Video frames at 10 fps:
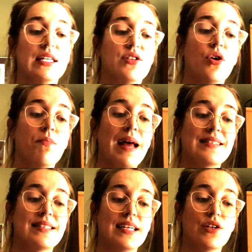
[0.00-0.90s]
is no
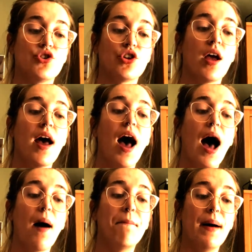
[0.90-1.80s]
message
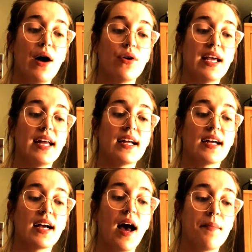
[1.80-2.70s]
about it
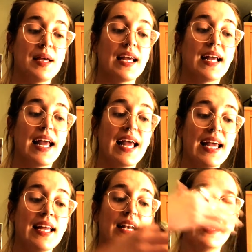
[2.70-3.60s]
coming
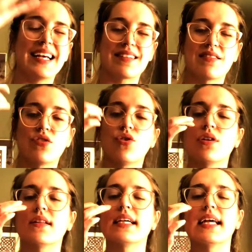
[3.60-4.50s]
in
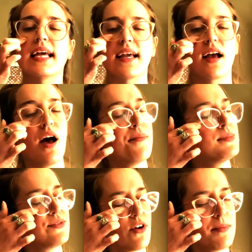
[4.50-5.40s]
externally. It
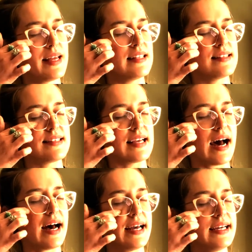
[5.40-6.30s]
comes from
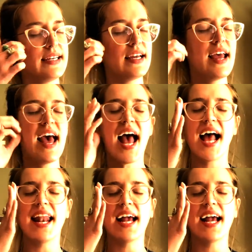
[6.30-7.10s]
inside. And